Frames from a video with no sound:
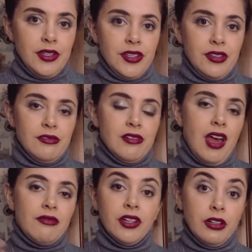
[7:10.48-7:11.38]
you
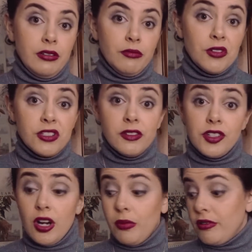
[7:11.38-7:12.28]
have done most of the
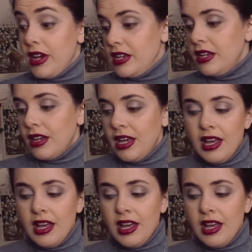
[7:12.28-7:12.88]
job already,